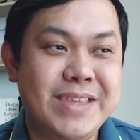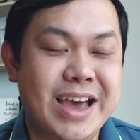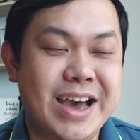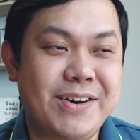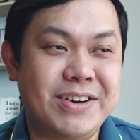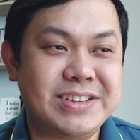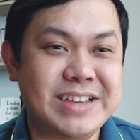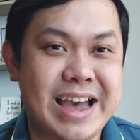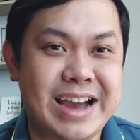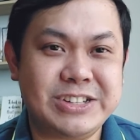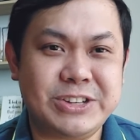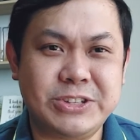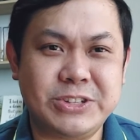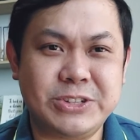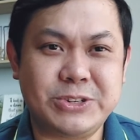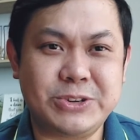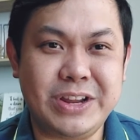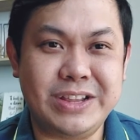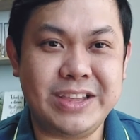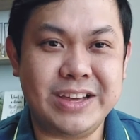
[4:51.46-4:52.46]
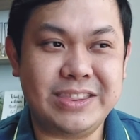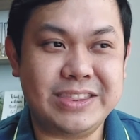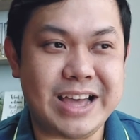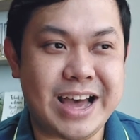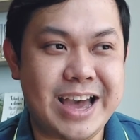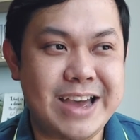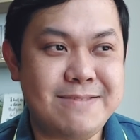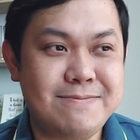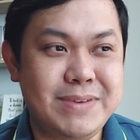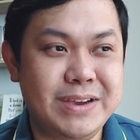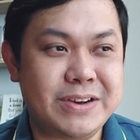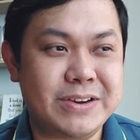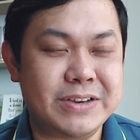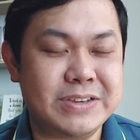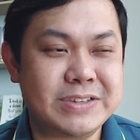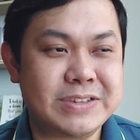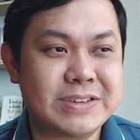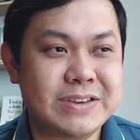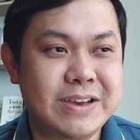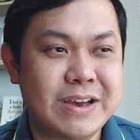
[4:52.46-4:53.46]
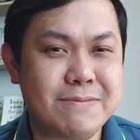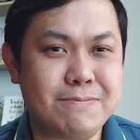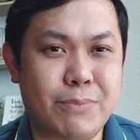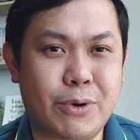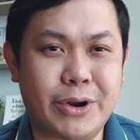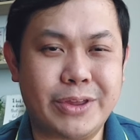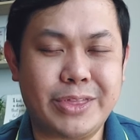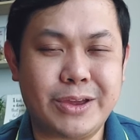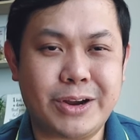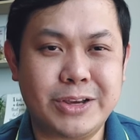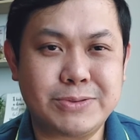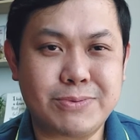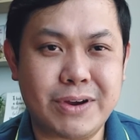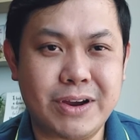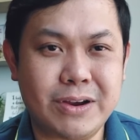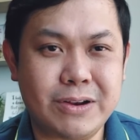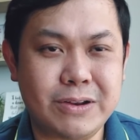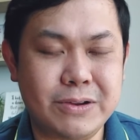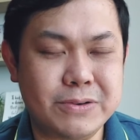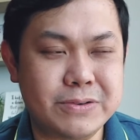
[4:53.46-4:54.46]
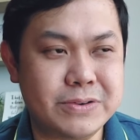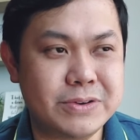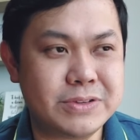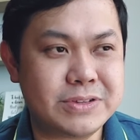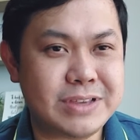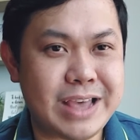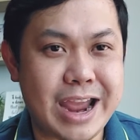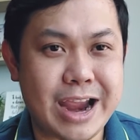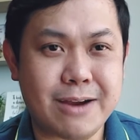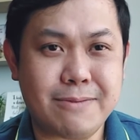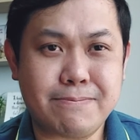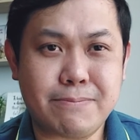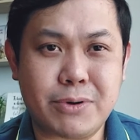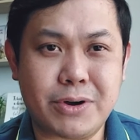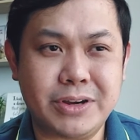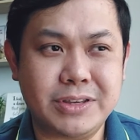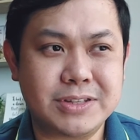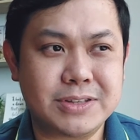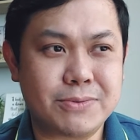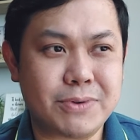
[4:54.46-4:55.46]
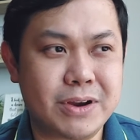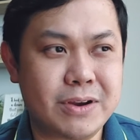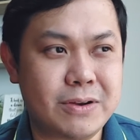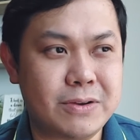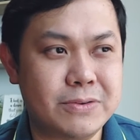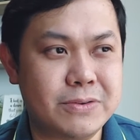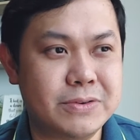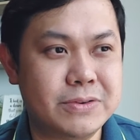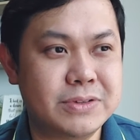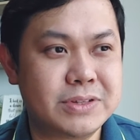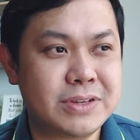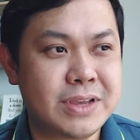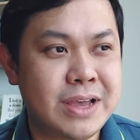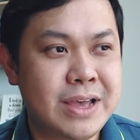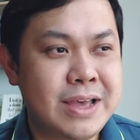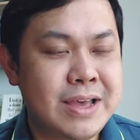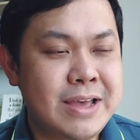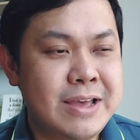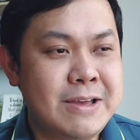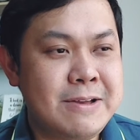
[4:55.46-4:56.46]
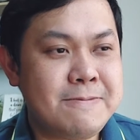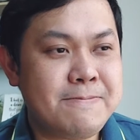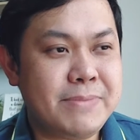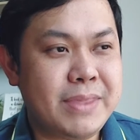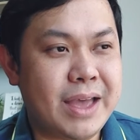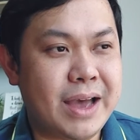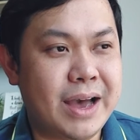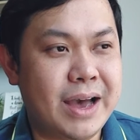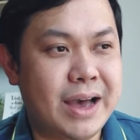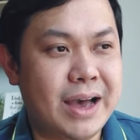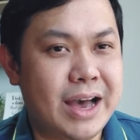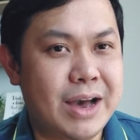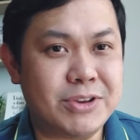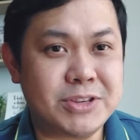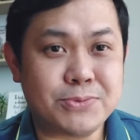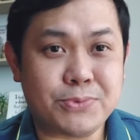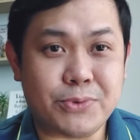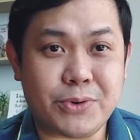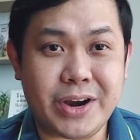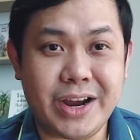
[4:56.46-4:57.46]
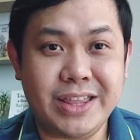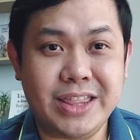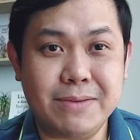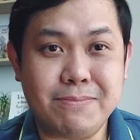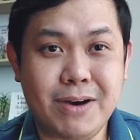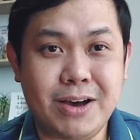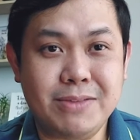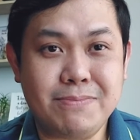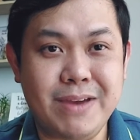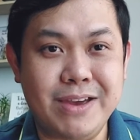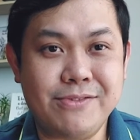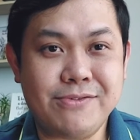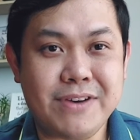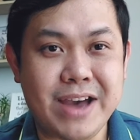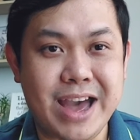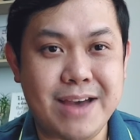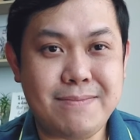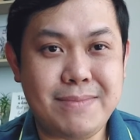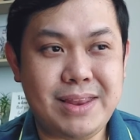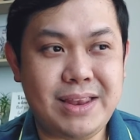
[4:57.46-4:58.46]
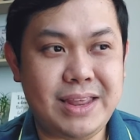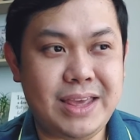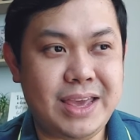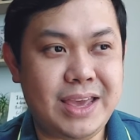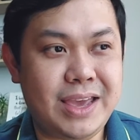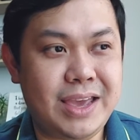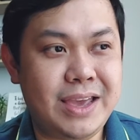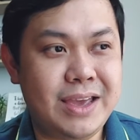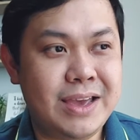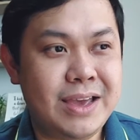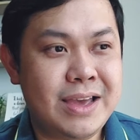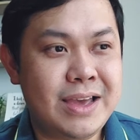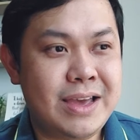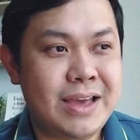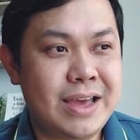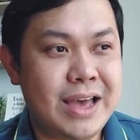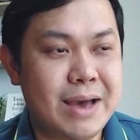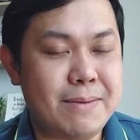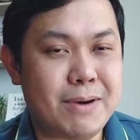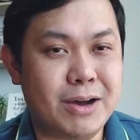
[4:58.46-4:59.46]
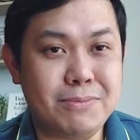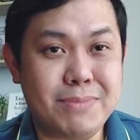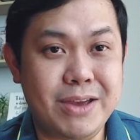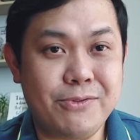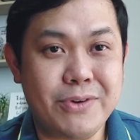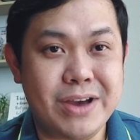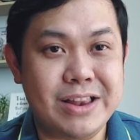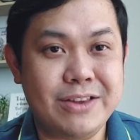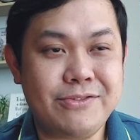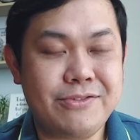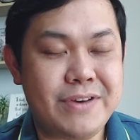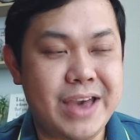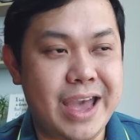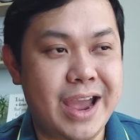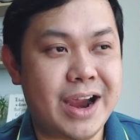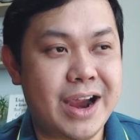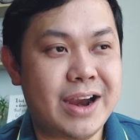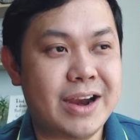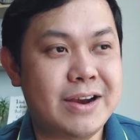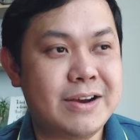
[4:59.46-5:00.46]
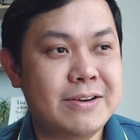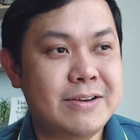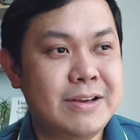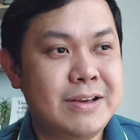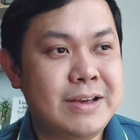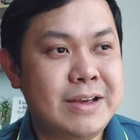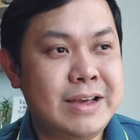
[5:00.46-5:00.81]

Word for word: I was anxious during that time because borders were closed, airports were closed. Uh, I was worried about my family, about my welfare.